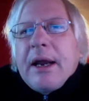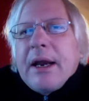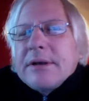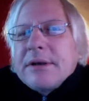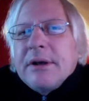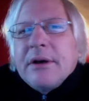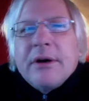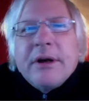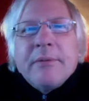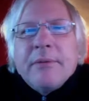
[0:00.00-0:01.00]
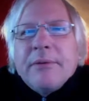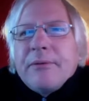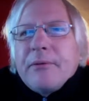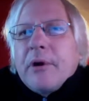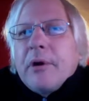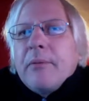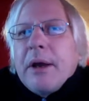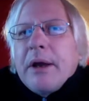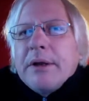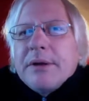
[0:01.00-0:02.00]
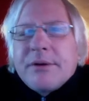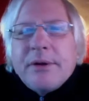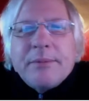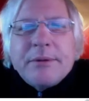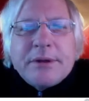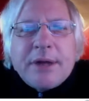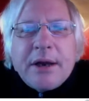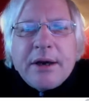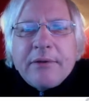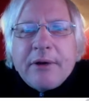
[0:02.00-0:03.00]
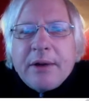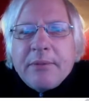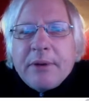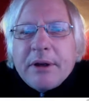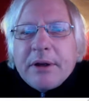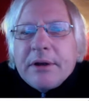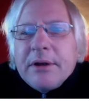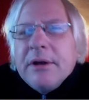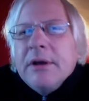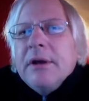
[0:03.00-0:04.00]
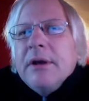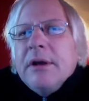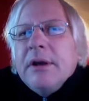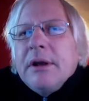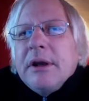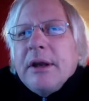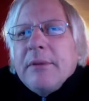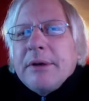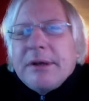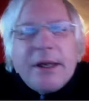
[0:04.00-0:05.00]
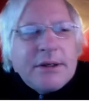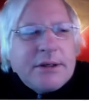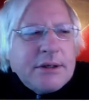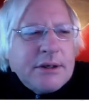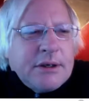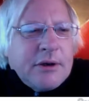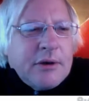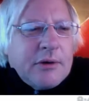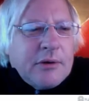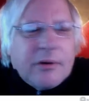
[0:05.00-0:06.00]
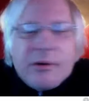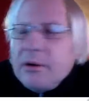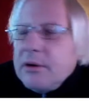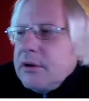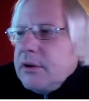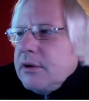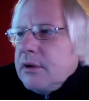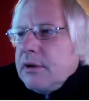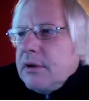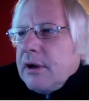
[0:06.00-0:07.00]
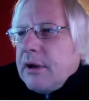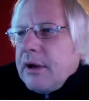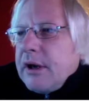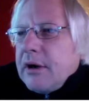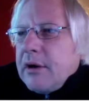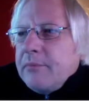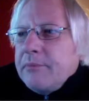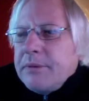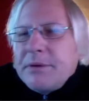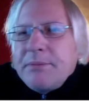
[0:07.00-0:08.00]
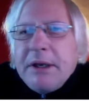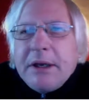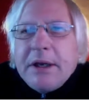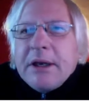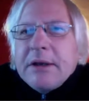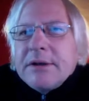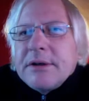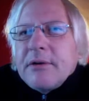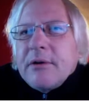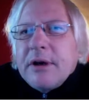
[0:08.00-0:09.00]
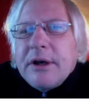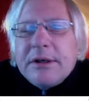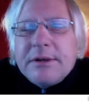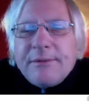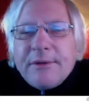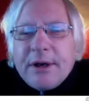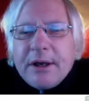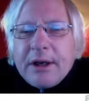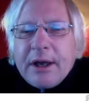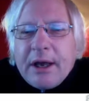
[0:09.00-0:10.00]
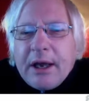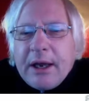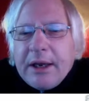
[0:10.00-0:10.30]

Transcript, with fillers: I'd actually heard him before about his trip to Saudi Arabia. He imitates, you know, Arab speaking and so on. He's a funny guy.